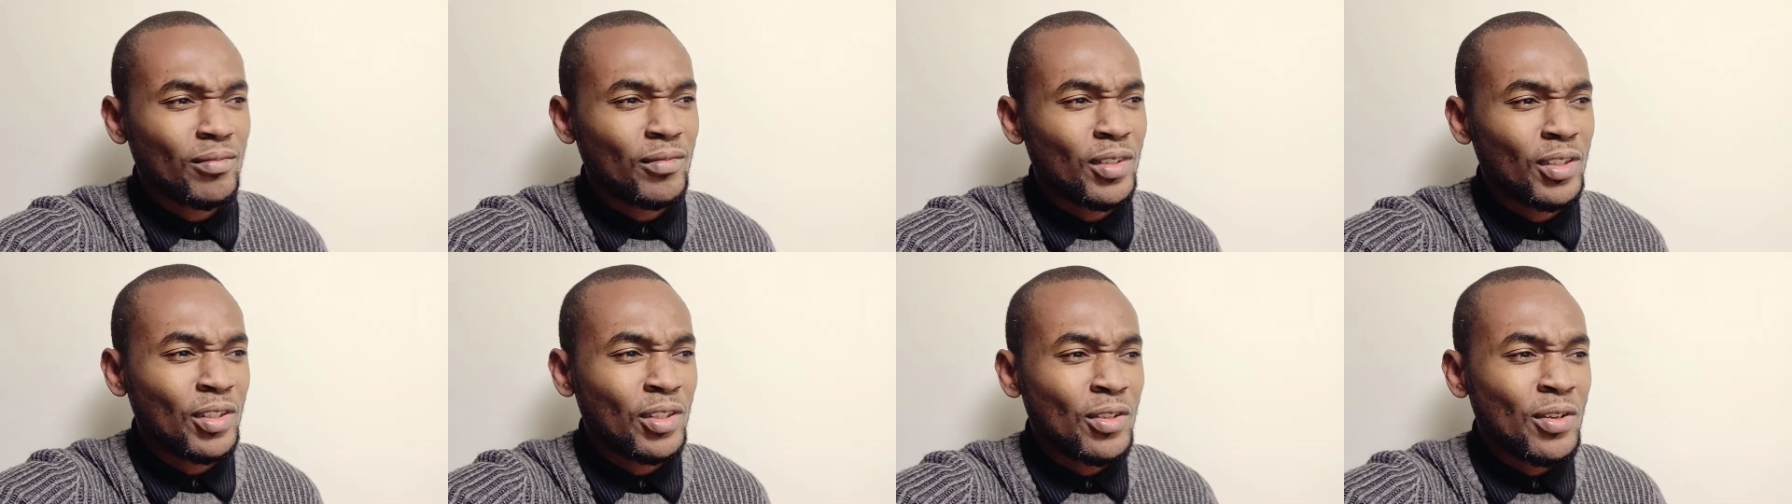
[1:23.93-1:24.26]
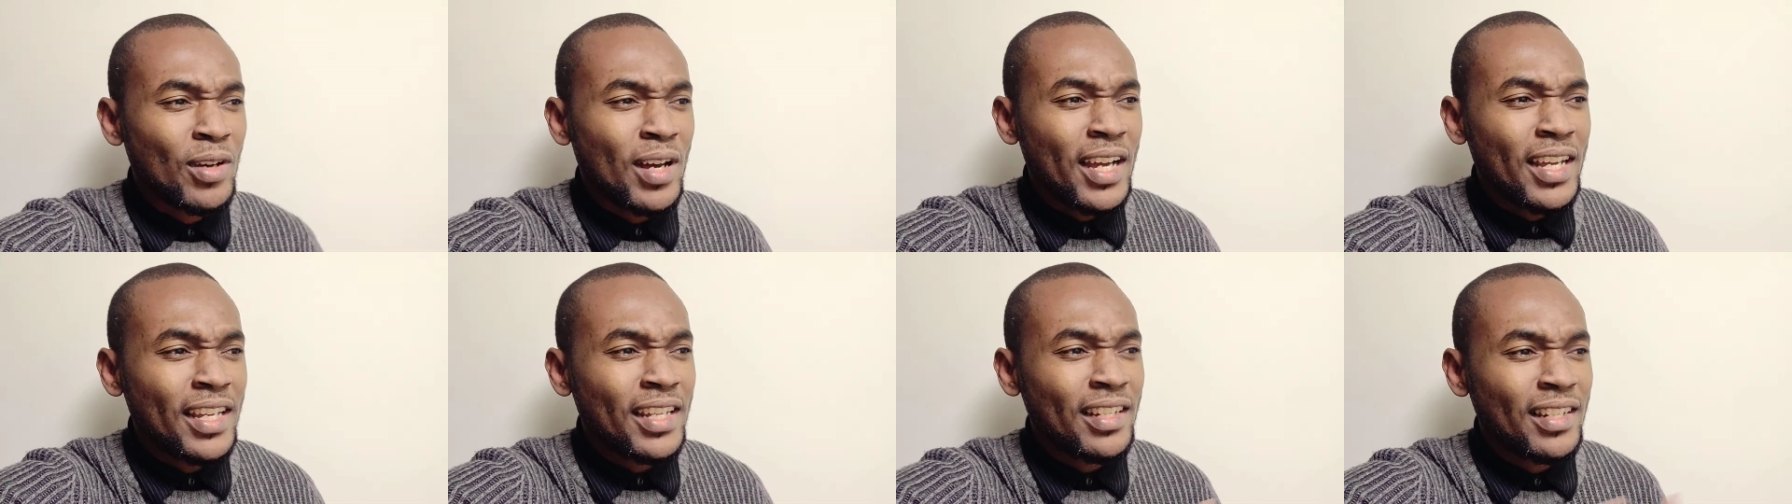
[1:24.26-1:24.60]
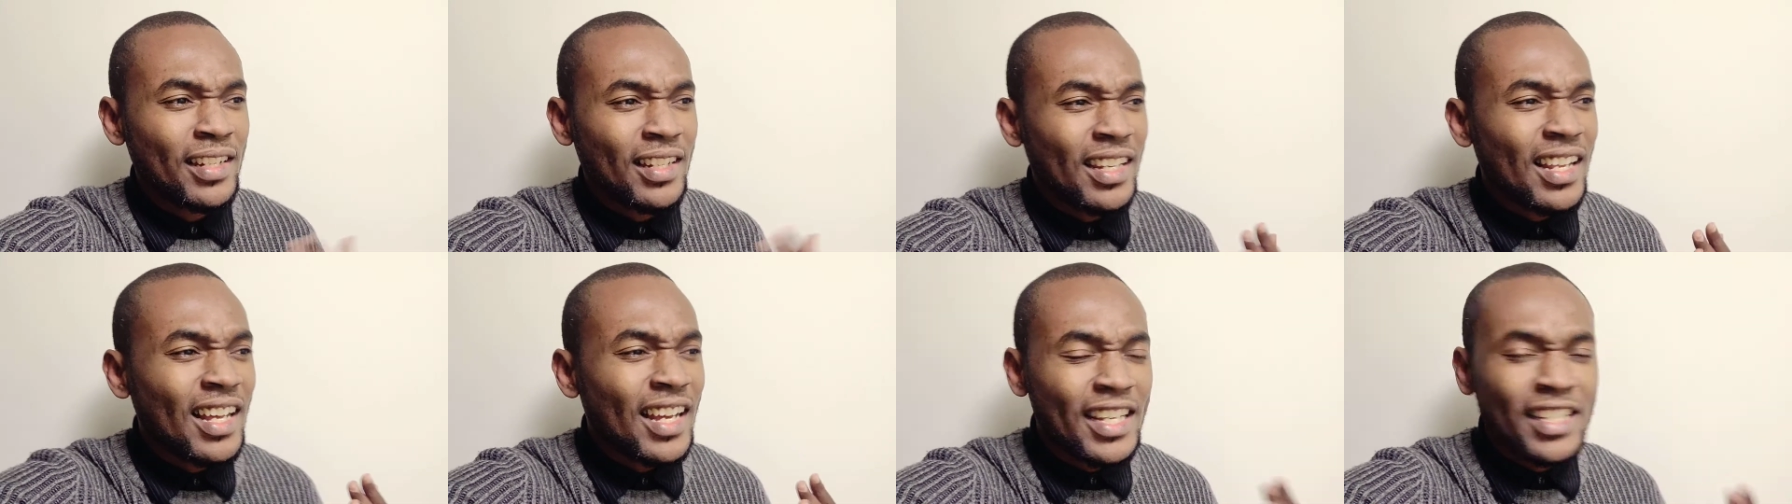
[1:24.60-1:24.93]
you know,
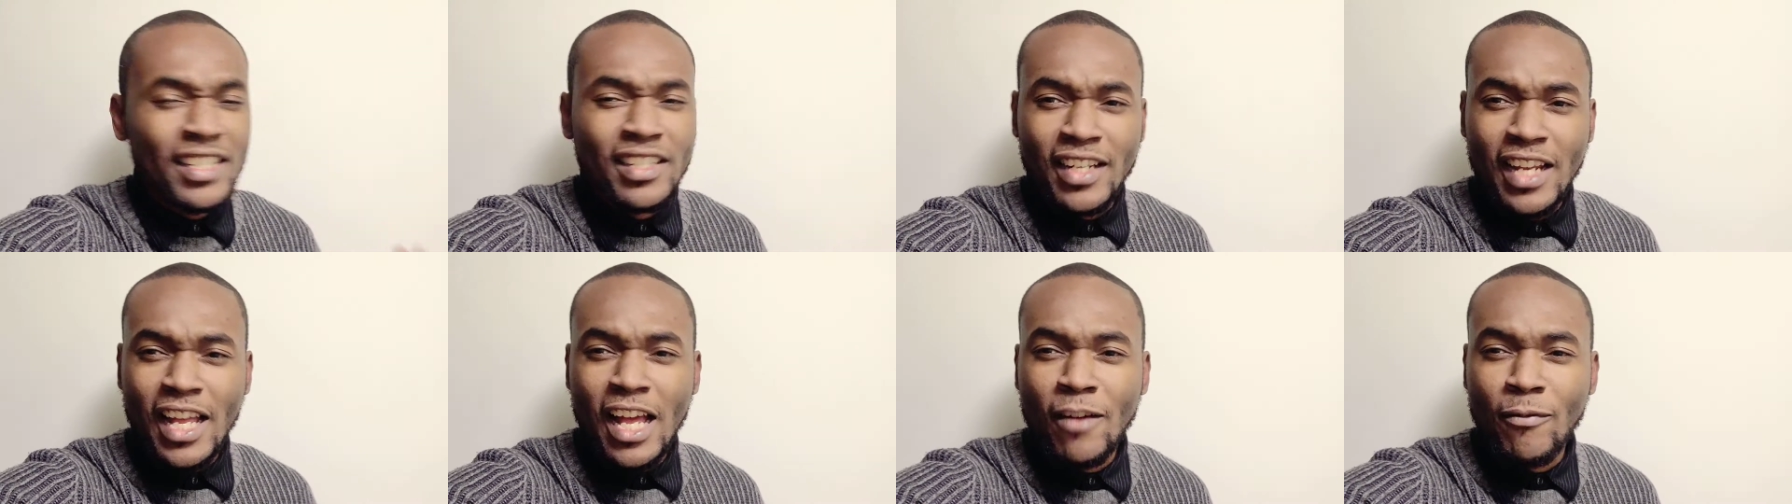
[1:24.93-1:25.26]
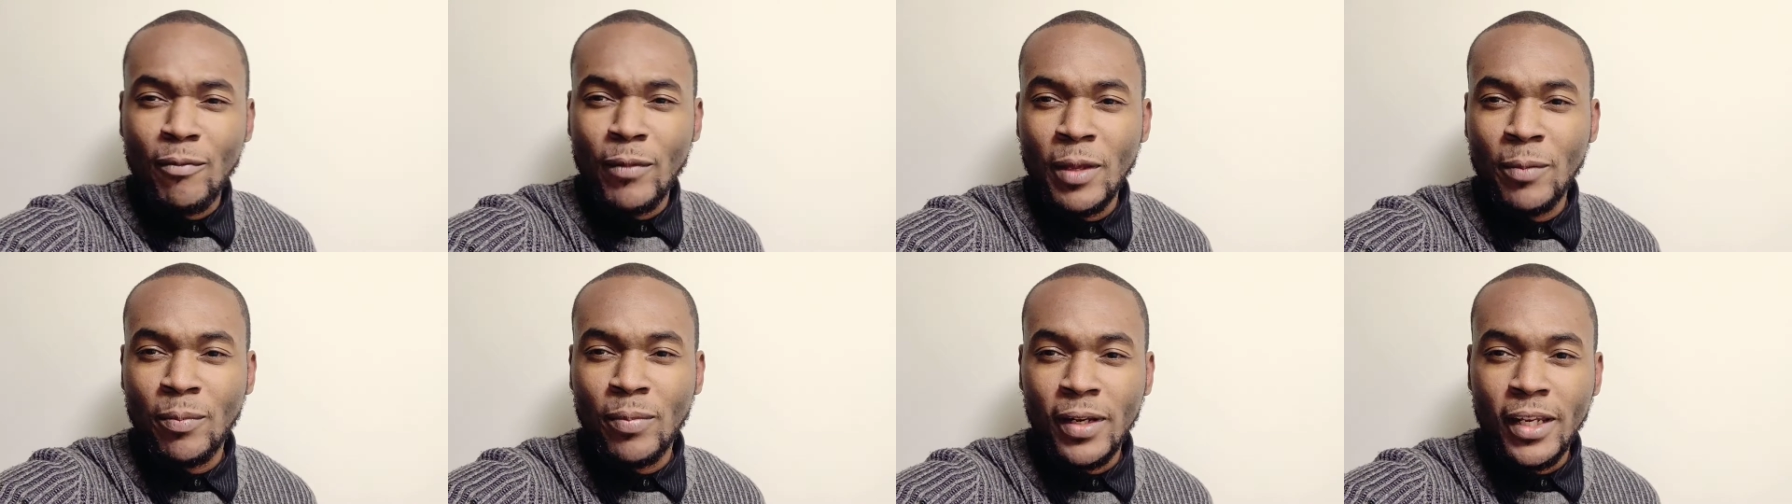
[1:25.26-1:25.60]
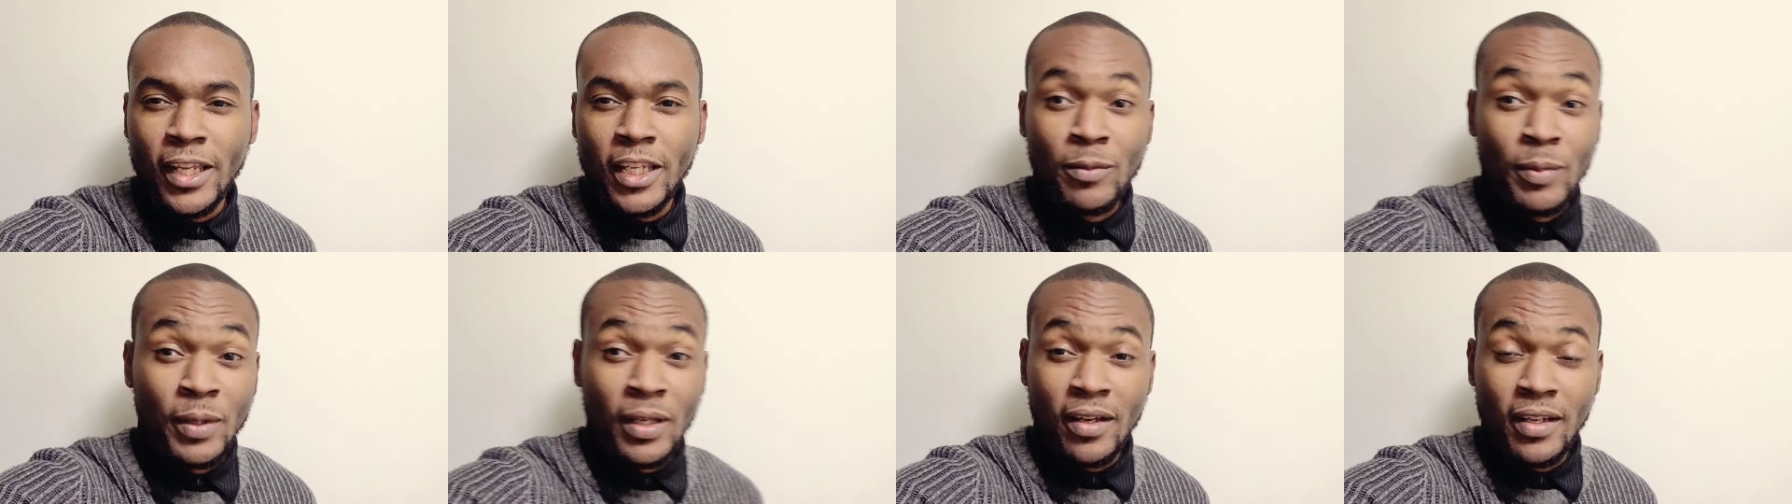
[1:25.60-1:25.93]
I, I should have my
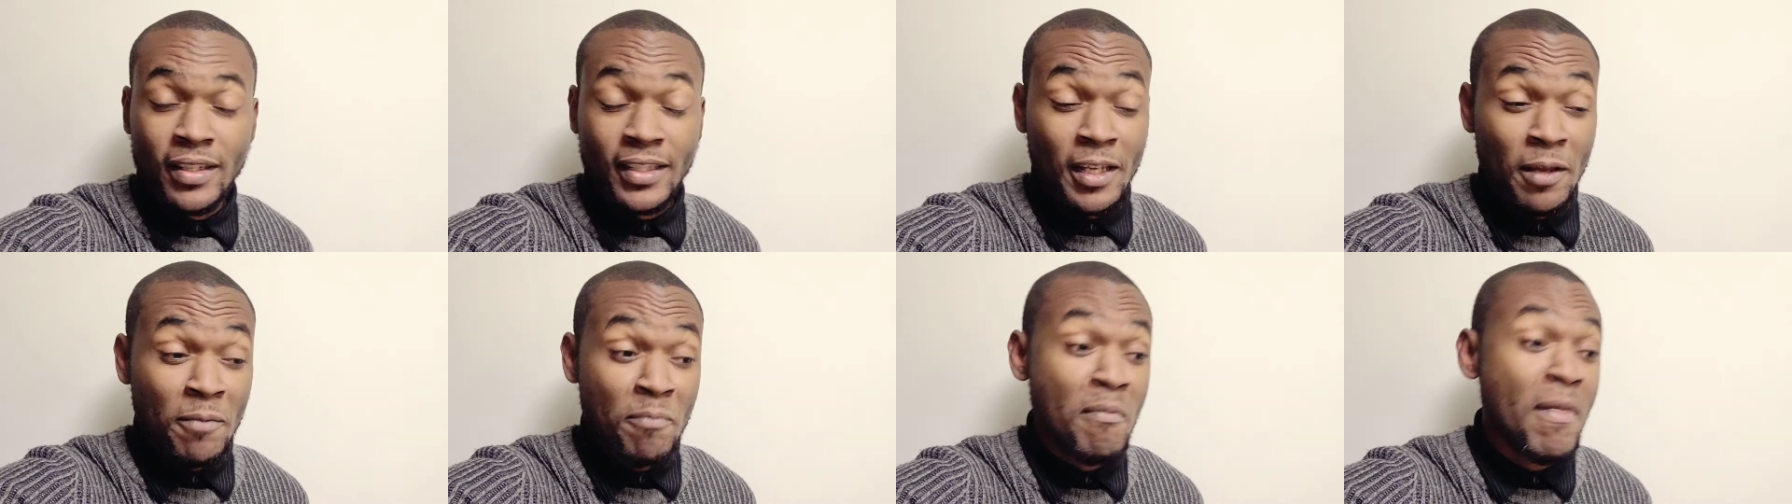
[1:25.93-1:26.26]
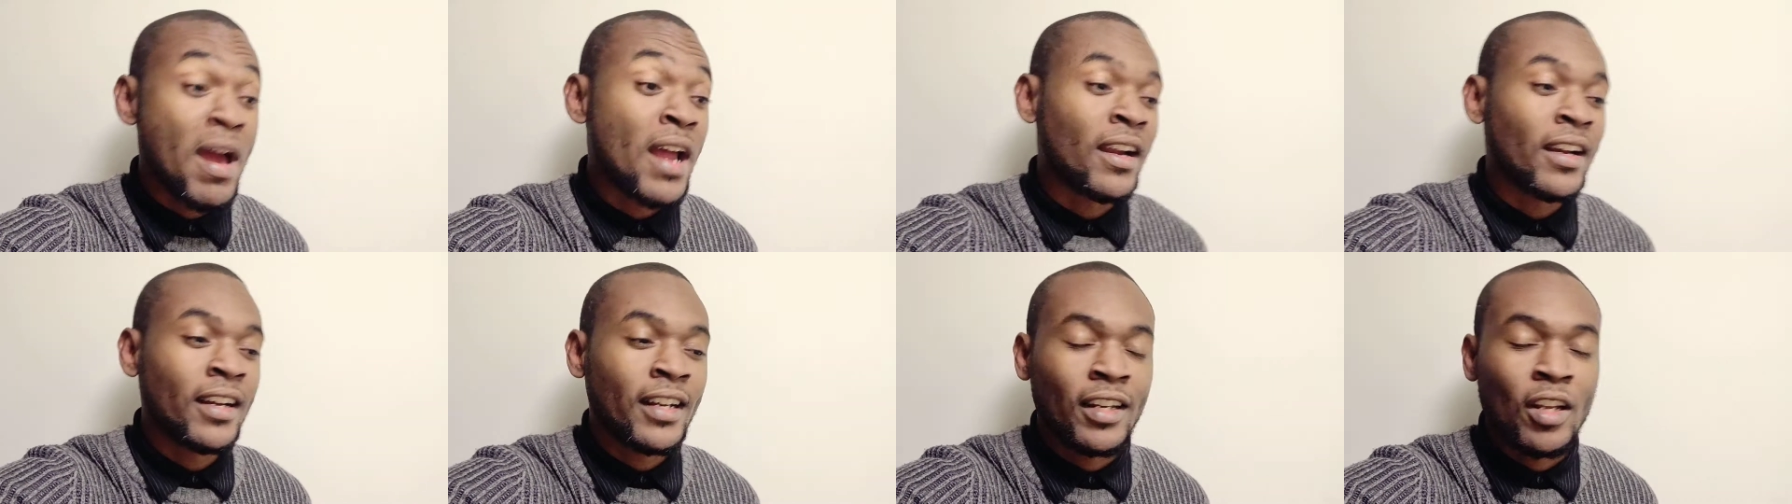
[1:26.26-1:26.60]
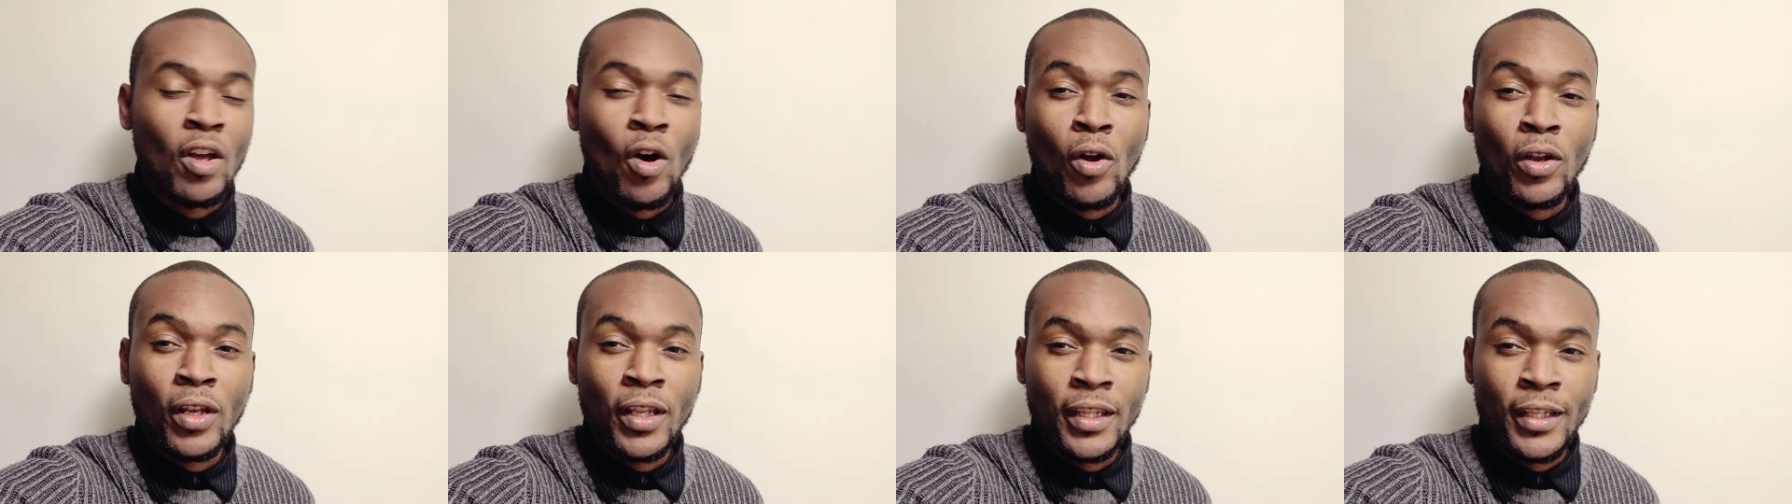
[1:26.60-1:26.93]
place because I'm better
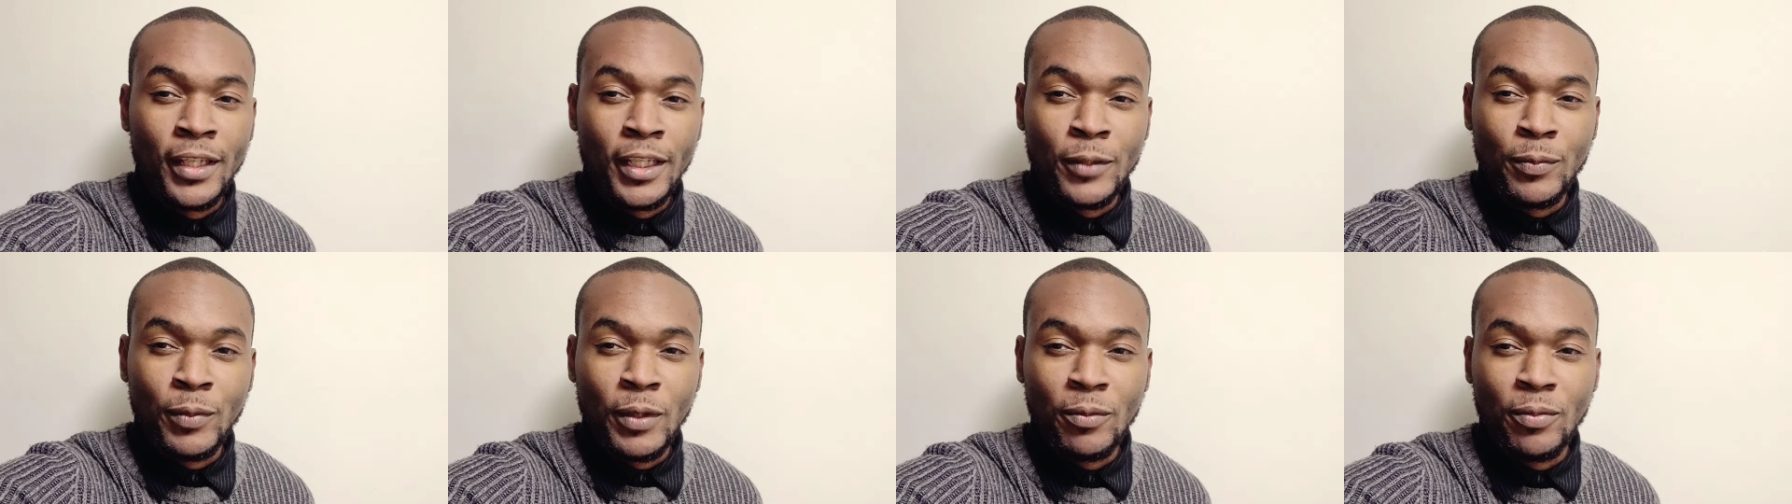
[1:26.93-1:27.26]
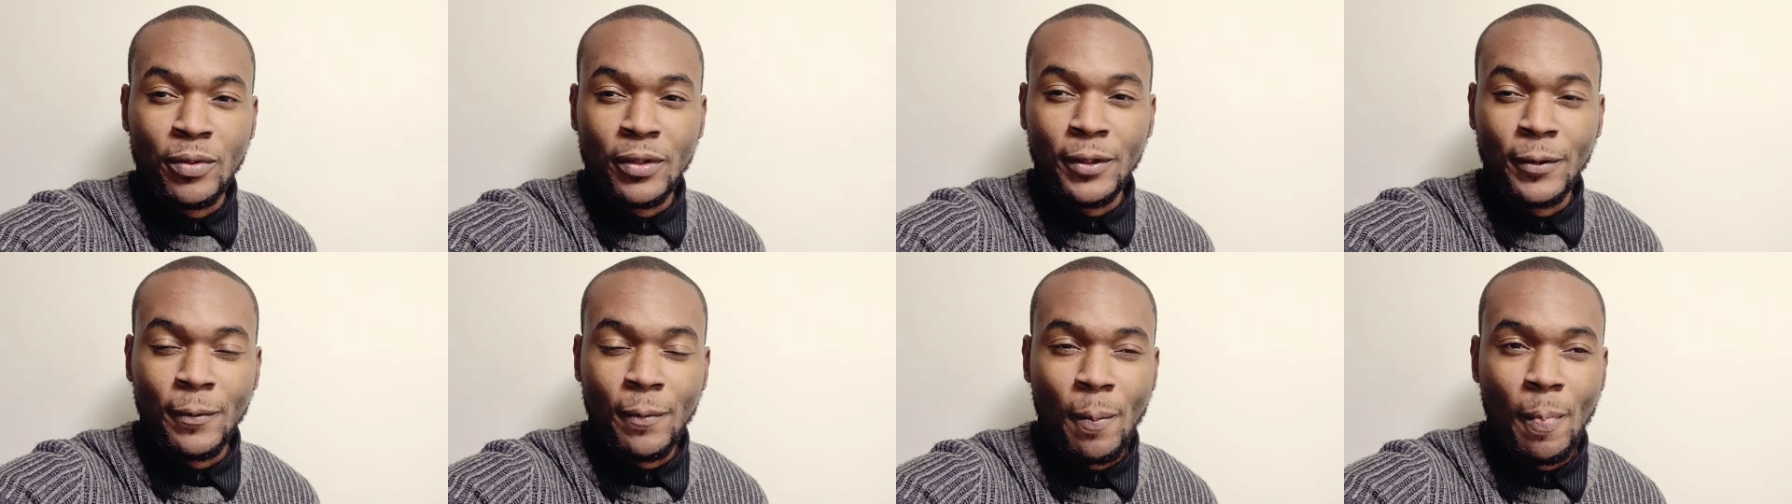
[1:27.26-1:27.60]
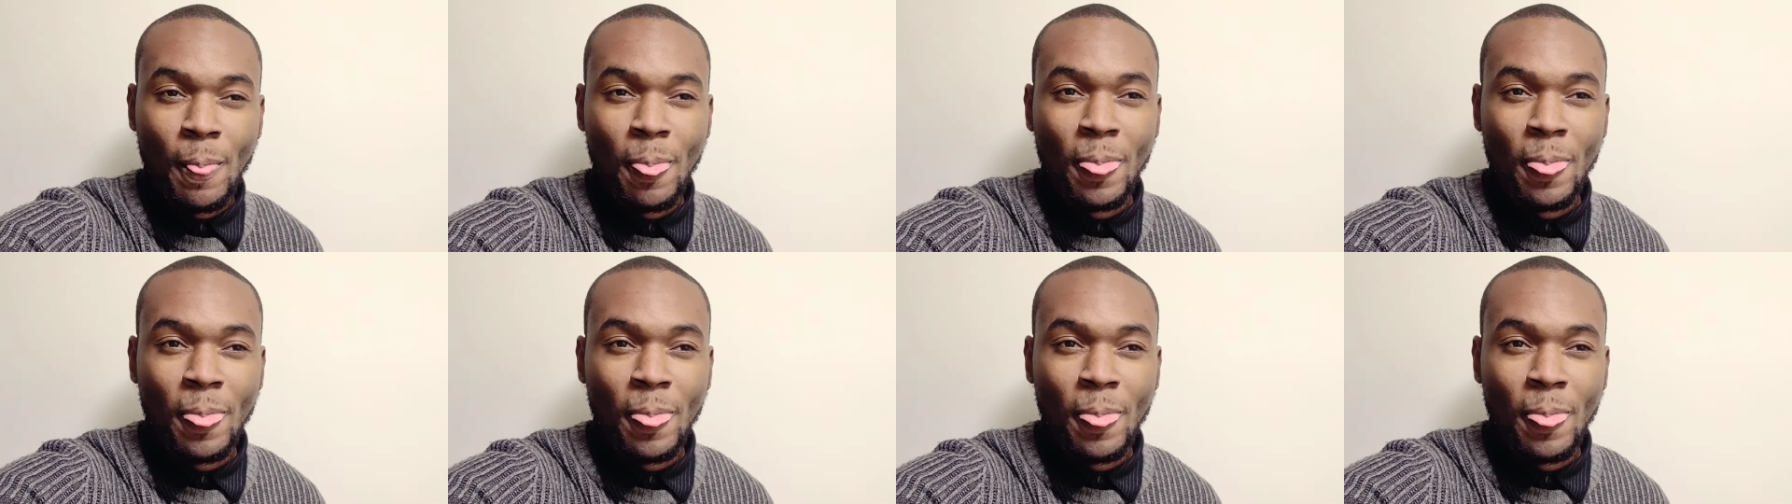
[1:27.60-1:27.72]
than all of these people